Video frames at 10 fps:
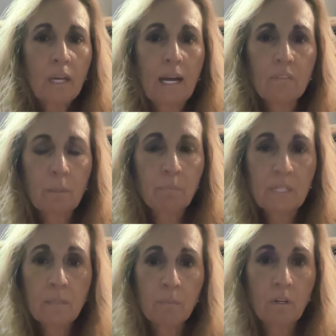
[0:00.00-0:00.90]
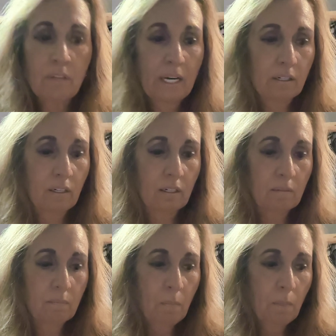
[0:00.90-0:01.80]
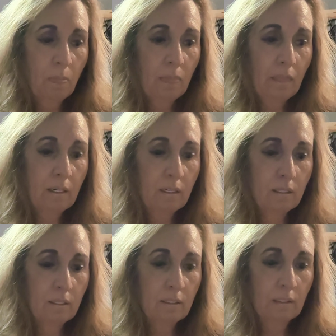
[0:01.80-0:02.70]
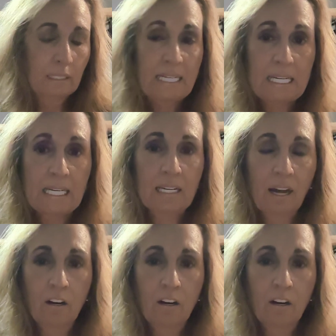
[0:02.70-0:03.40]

And the people that are leading